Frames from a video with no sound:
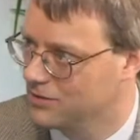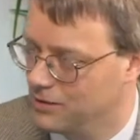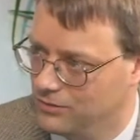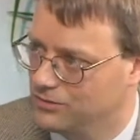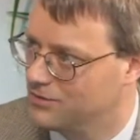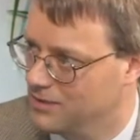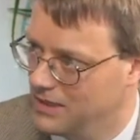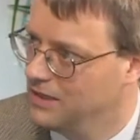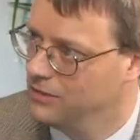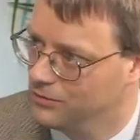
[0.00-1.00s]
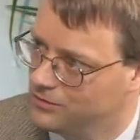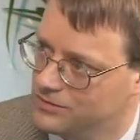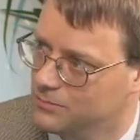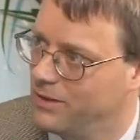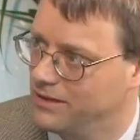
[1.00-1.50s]
as close to the end
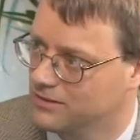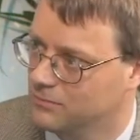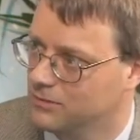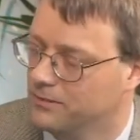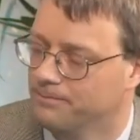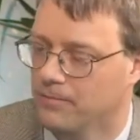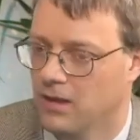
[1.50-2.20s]
use as possible.